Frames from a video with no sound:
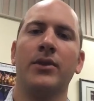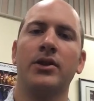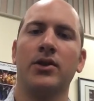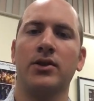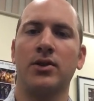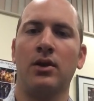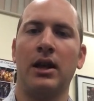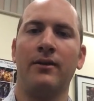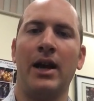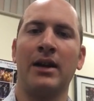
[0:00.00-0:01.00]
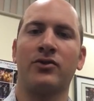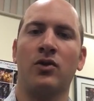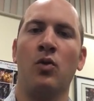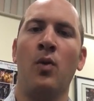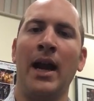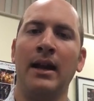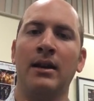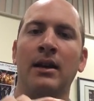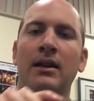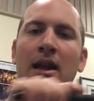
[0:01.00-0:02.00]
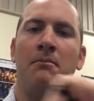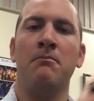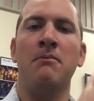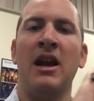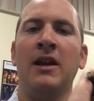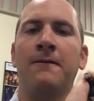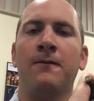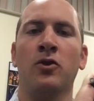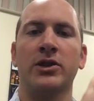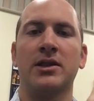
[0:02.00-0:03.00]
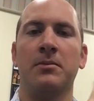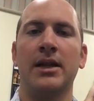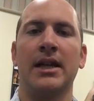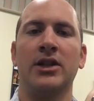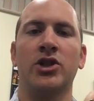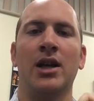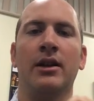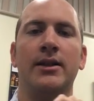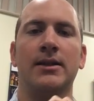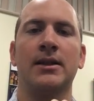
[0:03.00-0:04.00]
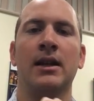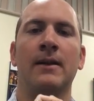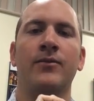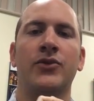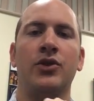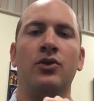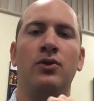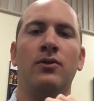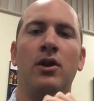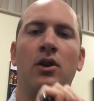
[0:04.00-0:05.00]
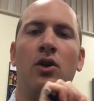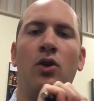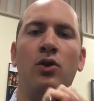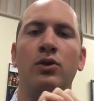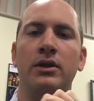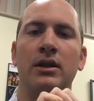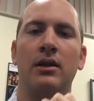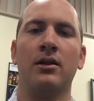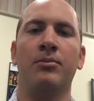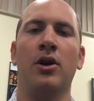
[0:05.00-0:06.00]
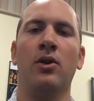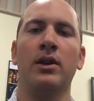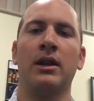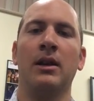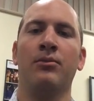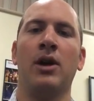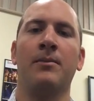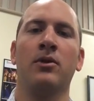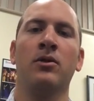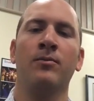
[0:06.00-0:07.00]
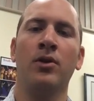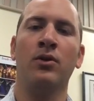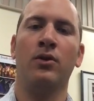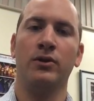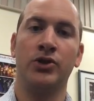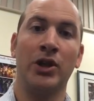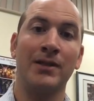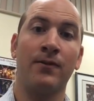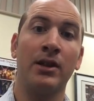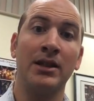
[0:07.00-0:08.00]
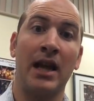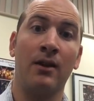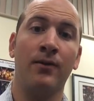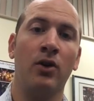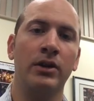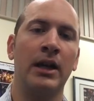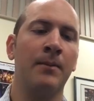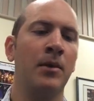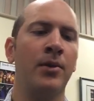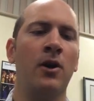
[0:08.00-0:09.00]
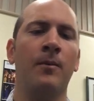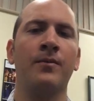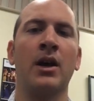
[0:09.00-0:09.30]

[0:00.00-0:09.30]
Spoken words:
There's also a lot of extra weight that may force the beginning cellists to hold the bow with an improper bow hold just for the sake of holding up the bow.